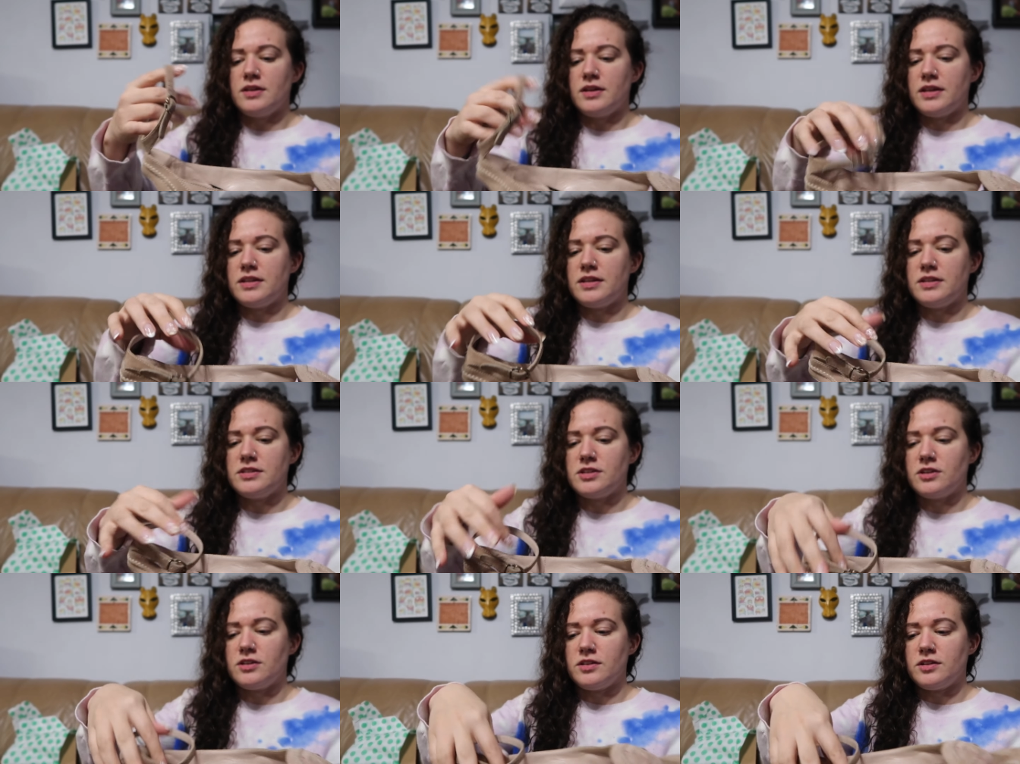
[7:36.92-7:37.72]
and these
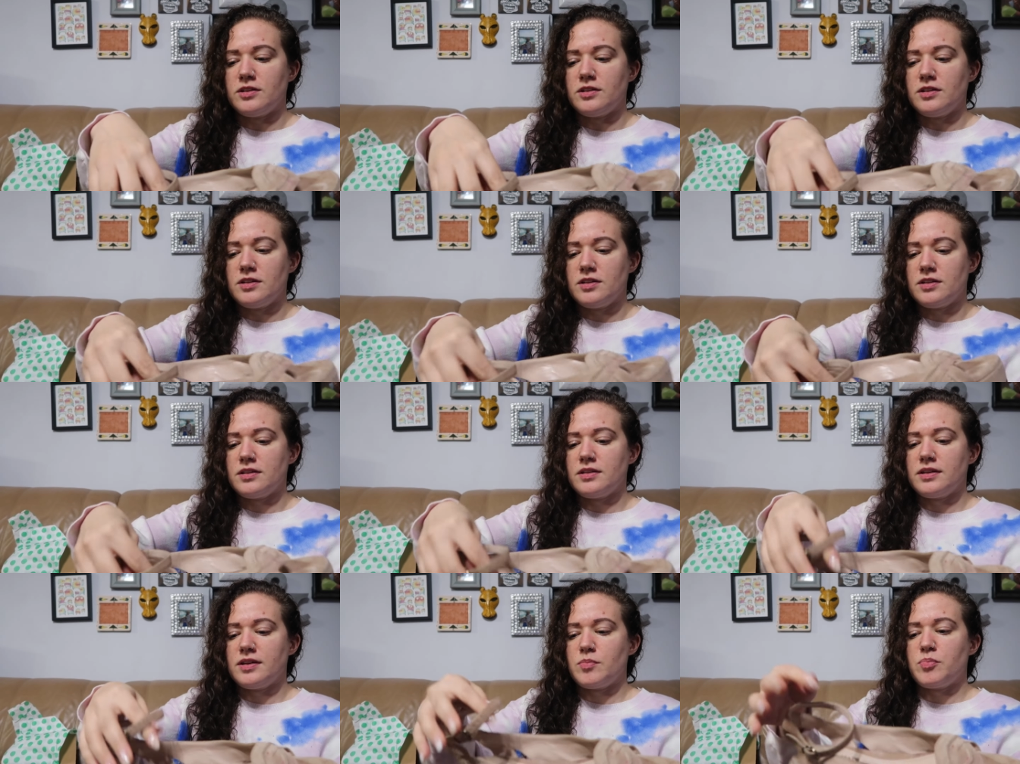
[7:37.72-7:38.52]
are a little
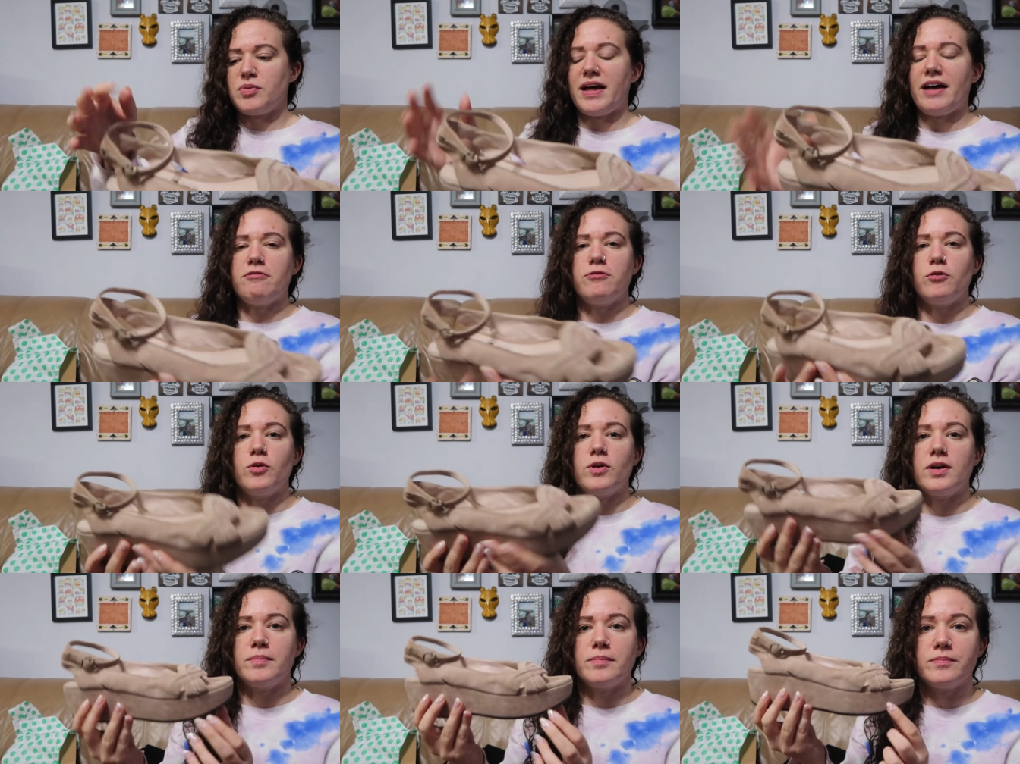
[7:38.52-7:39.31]
like a
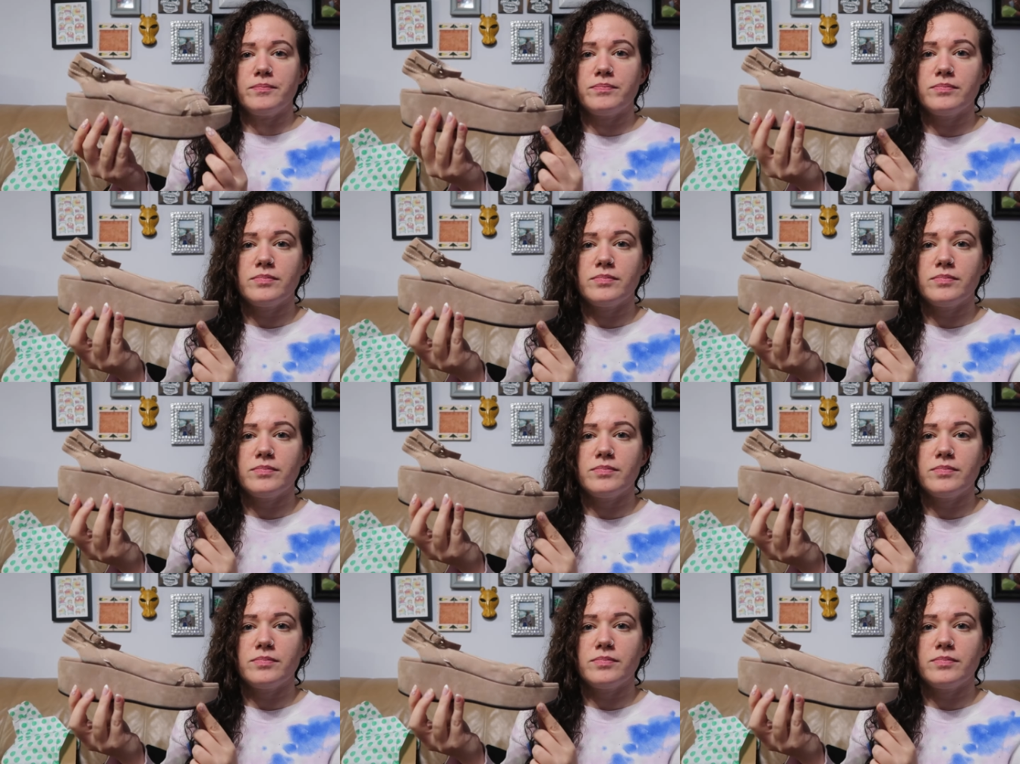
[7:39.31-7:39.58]
platform,